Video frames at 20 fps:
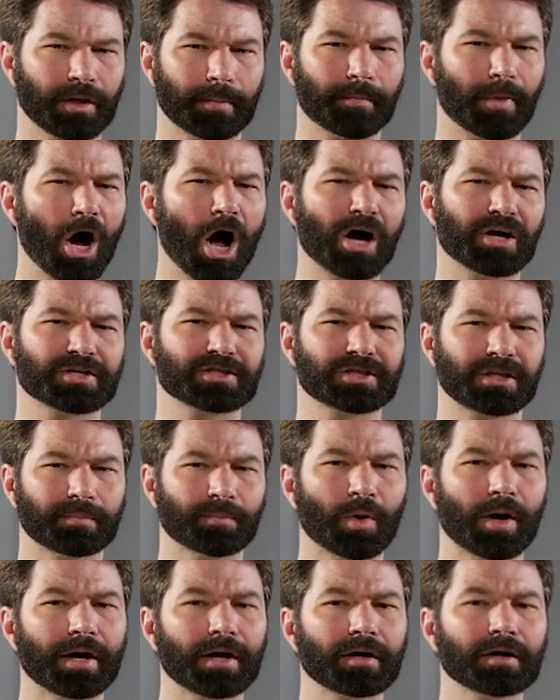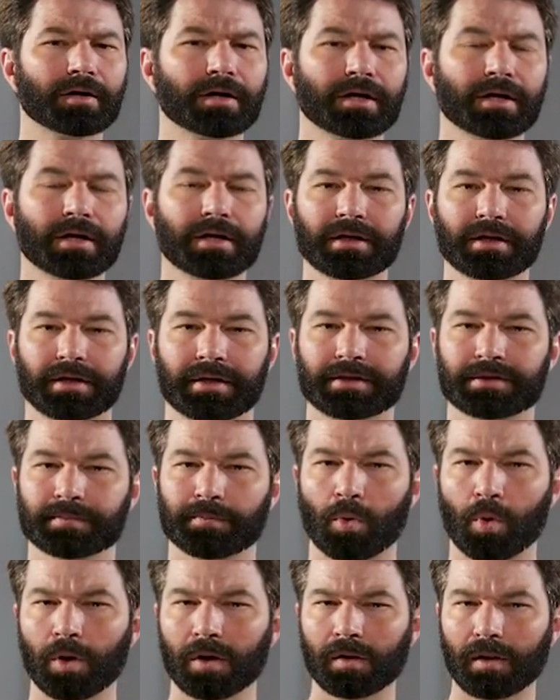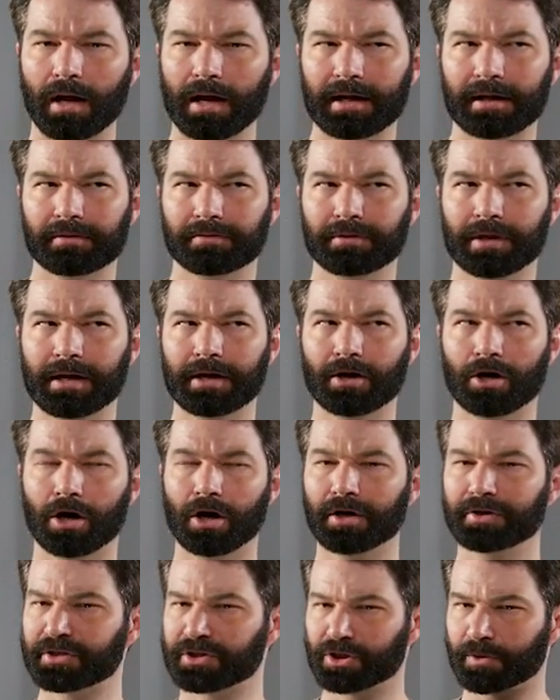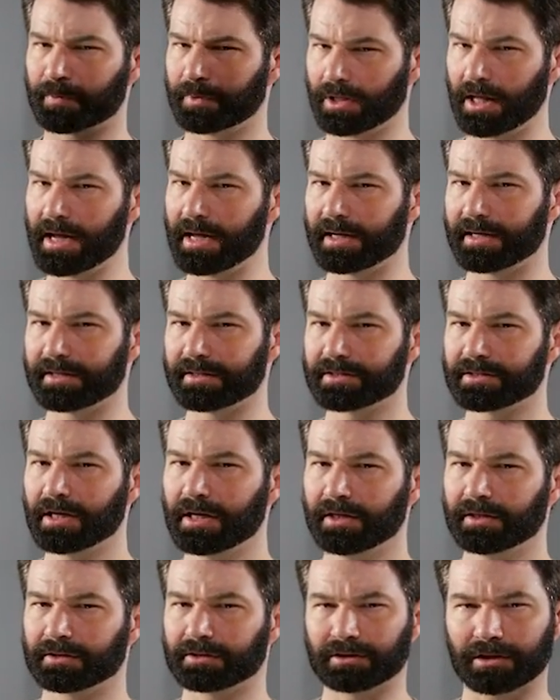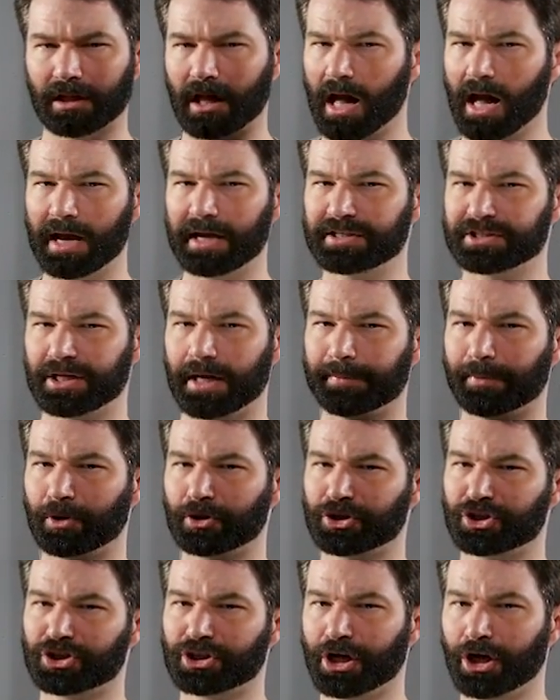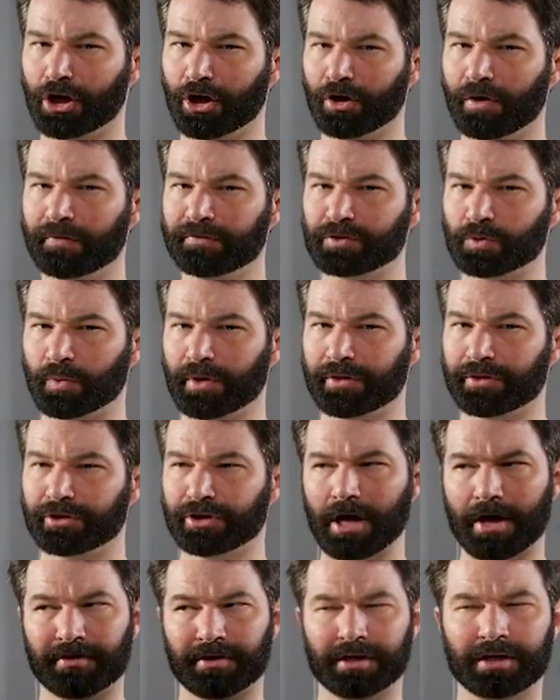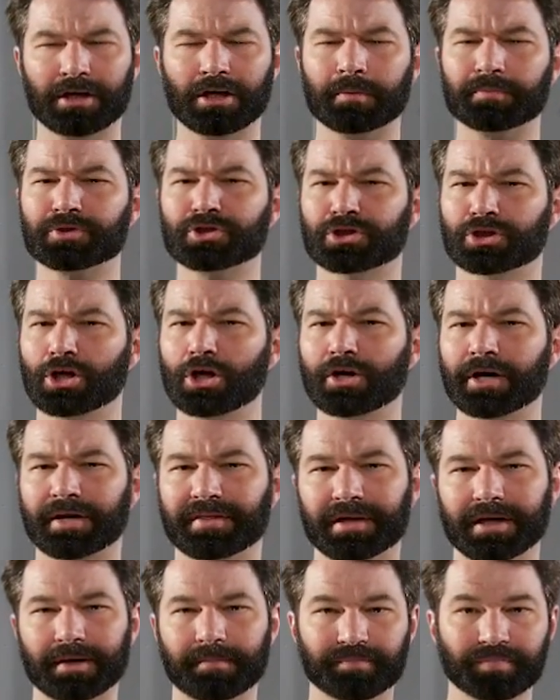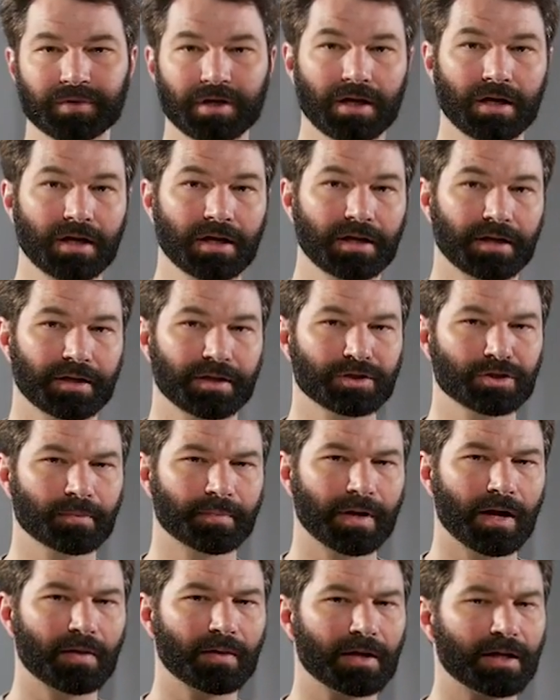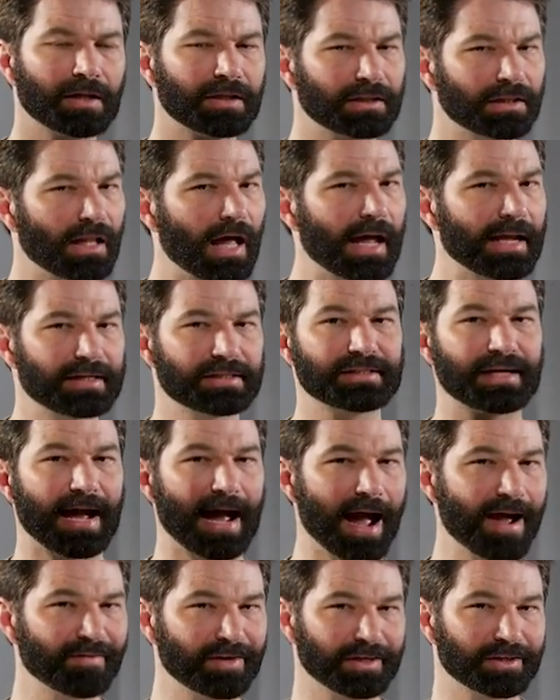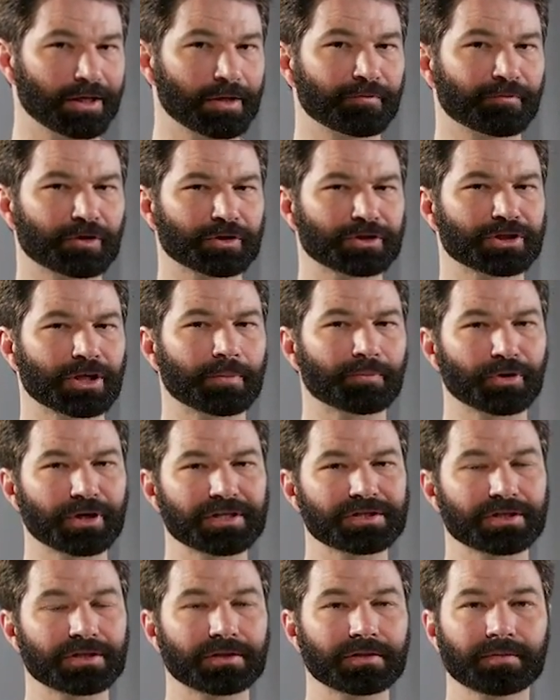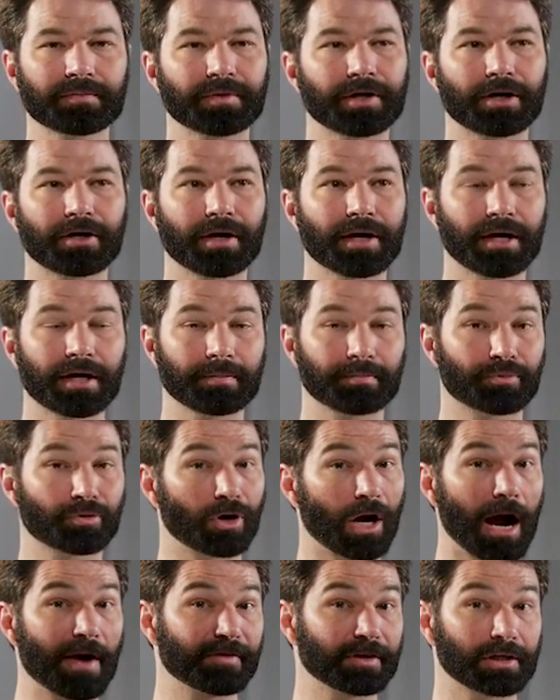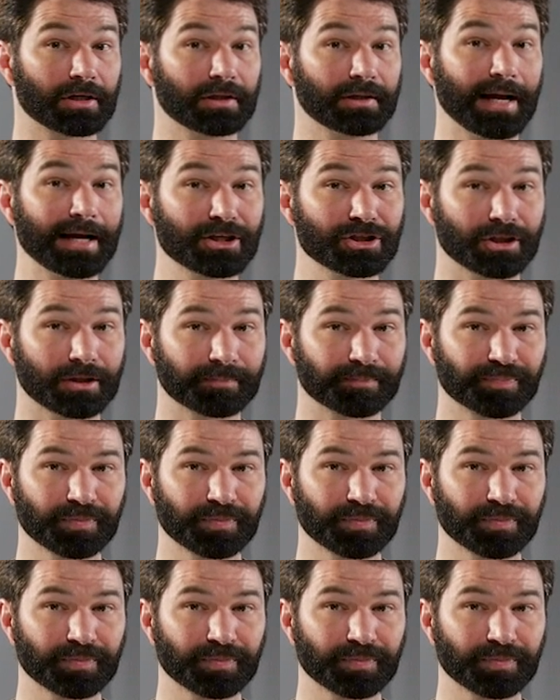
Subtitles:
a box somewhere. It's more like they are displayed. They're lined up on shelves with nothing obscuring them. Isabella likes having them for some reason. They're a private collection.